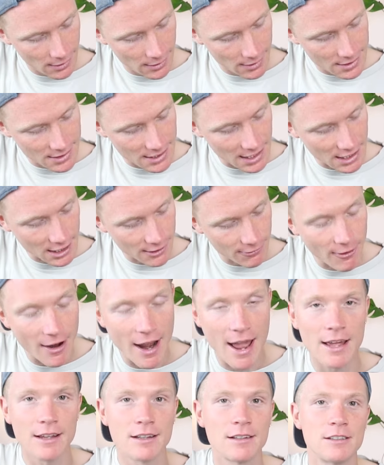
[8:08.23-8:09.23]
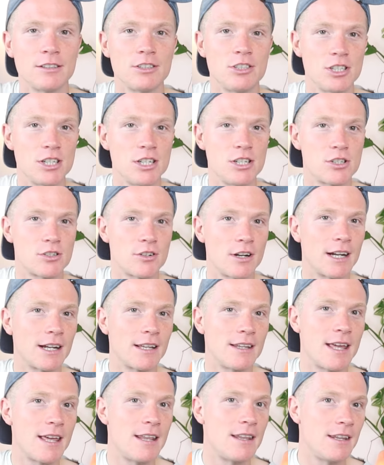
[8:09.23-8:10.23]
6th fret G string,
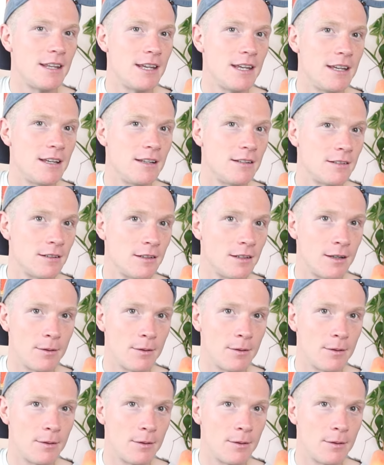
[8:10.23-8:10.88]
and then the